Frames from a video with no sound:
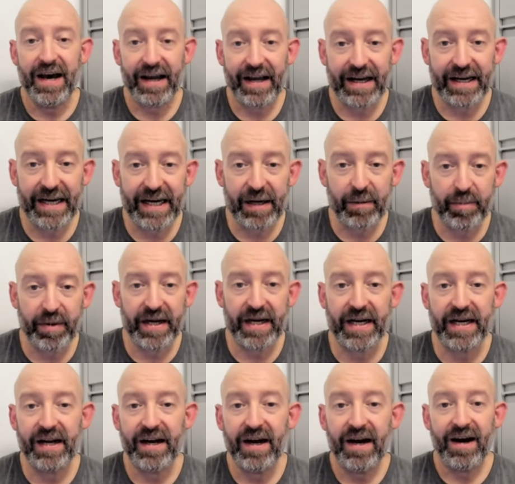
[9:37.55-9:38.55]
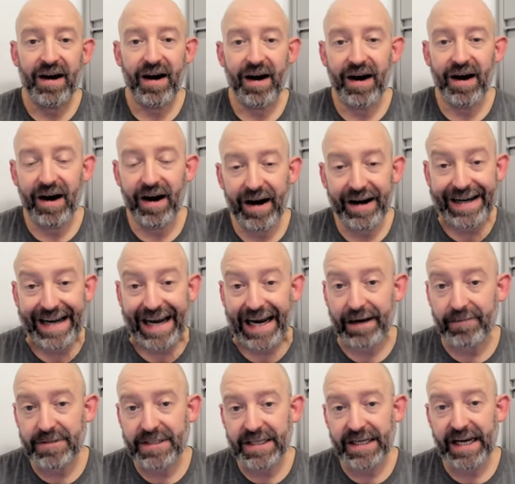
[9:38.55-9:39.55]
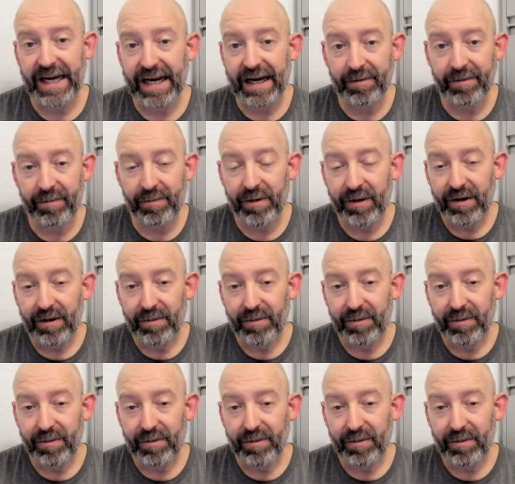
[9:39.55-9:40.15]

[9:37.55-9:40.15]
Can he be a game-to-game